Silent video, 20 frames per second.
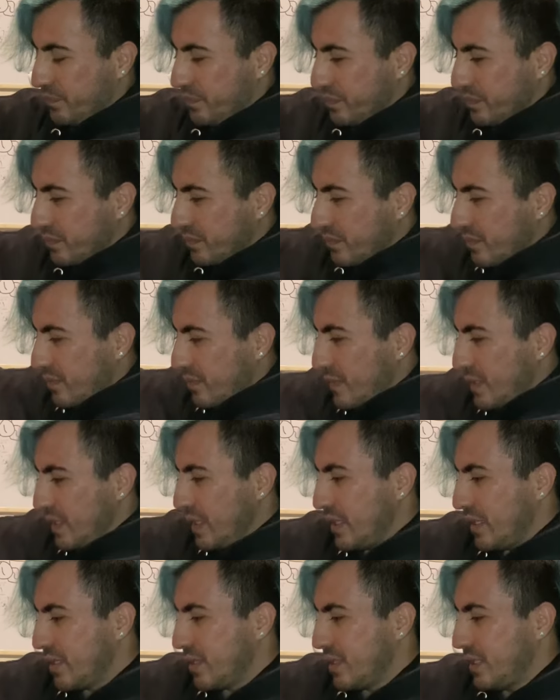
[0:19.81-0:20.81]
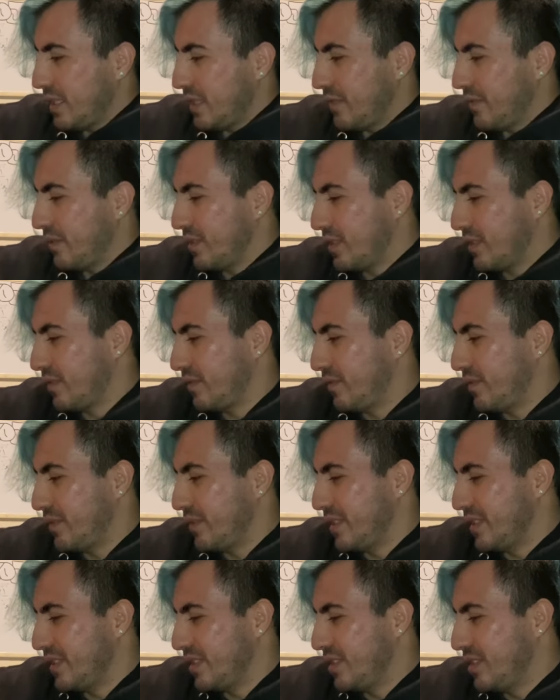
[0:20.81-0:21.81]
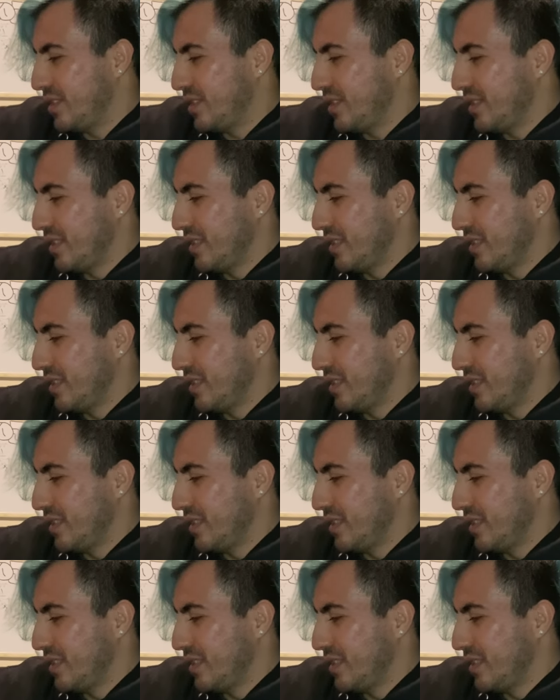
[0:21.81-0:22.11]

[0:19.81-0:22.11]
I actually have a lot of footage